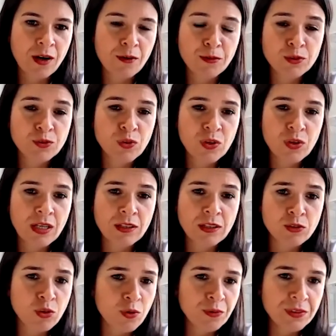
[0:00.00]
I was doing
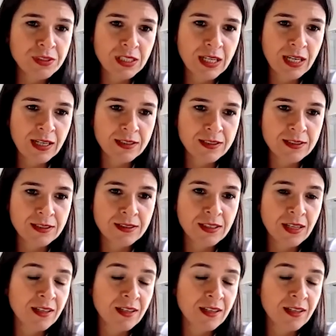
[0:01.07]
insolvency cases,